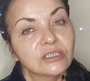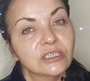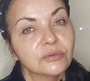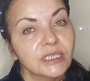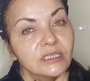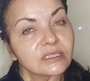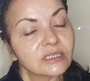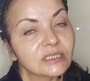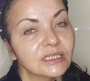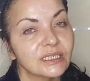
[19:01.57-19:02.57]
age the
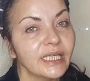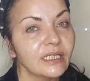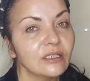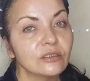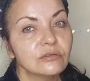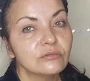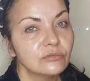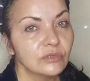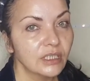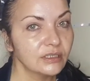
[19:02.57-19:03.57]
quickest, is the neck
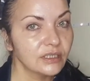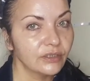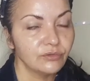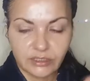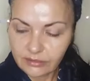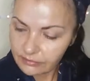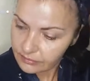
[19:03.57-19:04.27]
and down here.